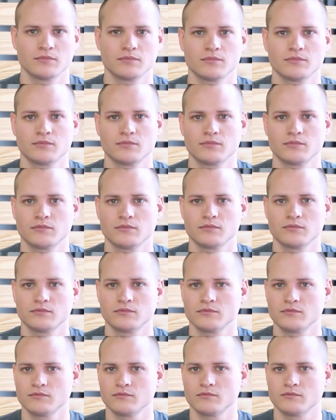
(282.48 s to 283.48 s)

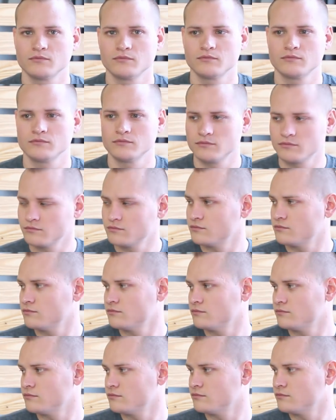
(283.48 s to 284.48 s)

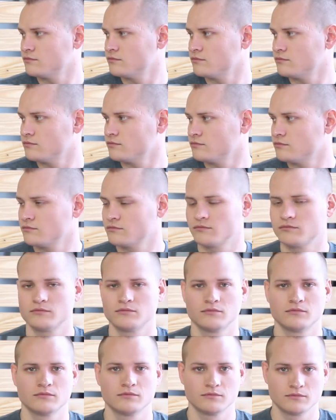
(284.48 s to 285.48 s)

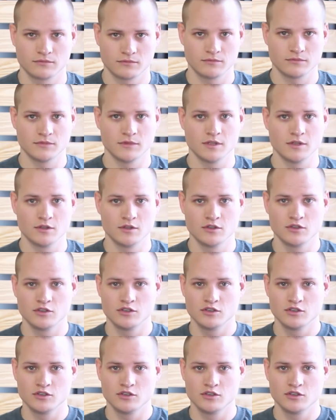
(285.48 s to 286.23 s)
(silent)